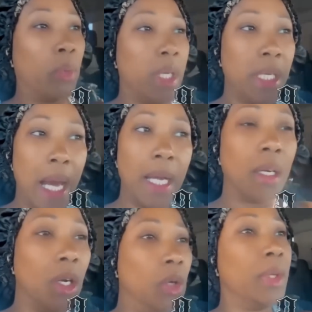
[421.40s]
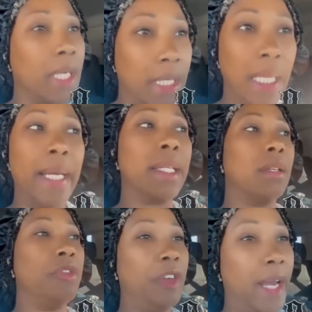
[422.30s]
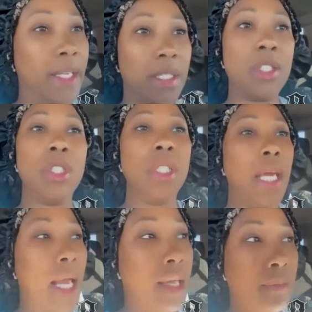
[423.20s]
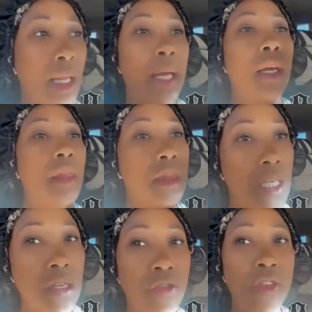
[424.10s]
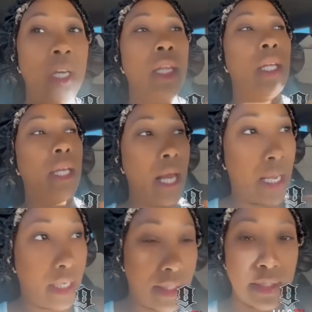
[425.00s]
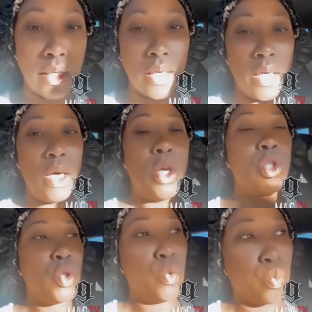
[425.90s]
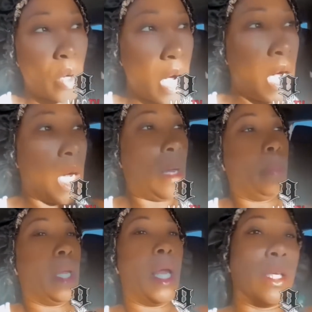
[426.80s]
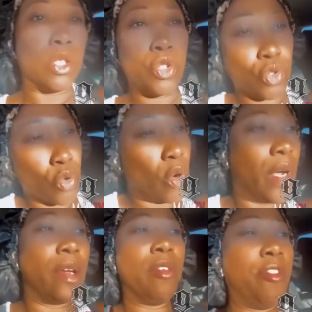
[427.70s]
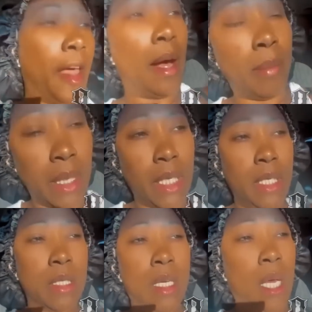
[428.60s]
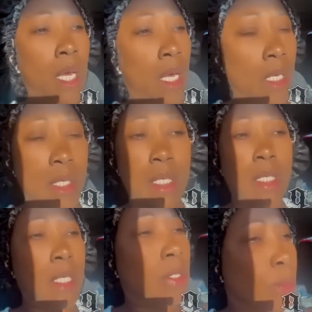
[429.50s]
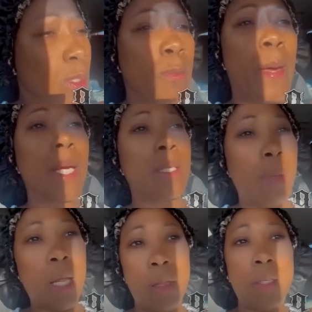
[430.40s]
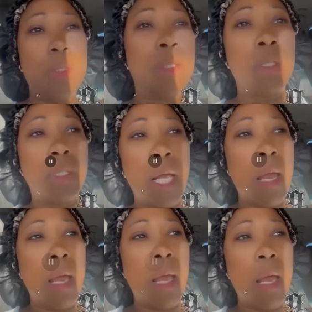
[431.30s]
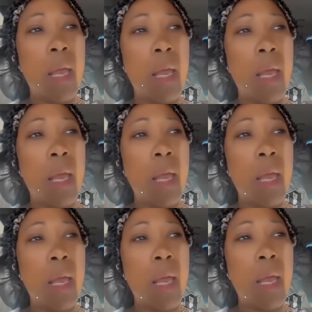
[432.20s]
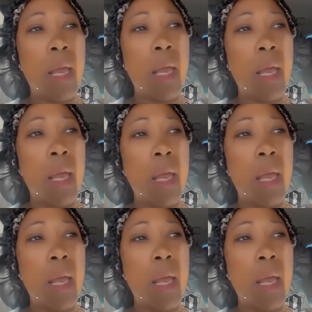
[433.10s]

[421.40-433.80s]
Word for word: but we not gonna neglect the fact that she came like a thief in the night to rob and destroy families, to disrespect mothers. Who did? Chrisean?